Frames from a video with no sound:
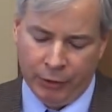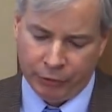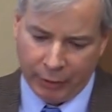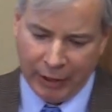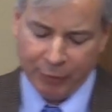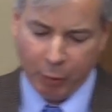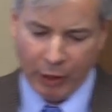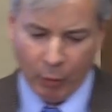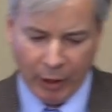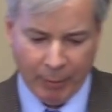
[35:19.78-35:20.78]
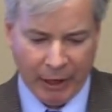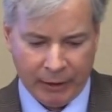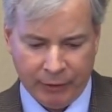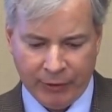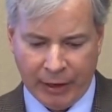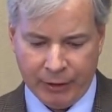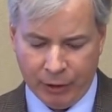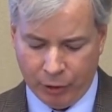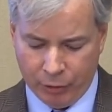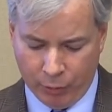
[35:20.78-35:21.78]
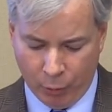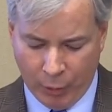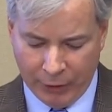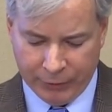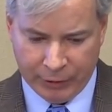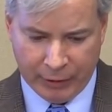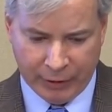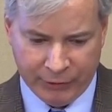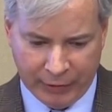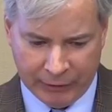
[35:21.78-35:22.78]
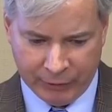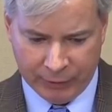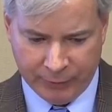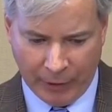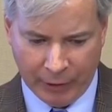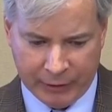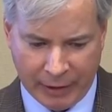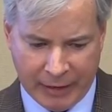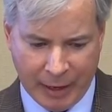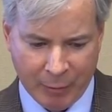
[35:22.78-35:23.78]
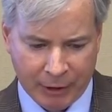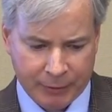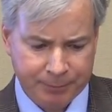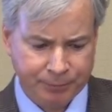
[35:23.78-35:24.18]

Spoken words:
So the last point I want to make is that, you know, wealth in the United States is very dynamic.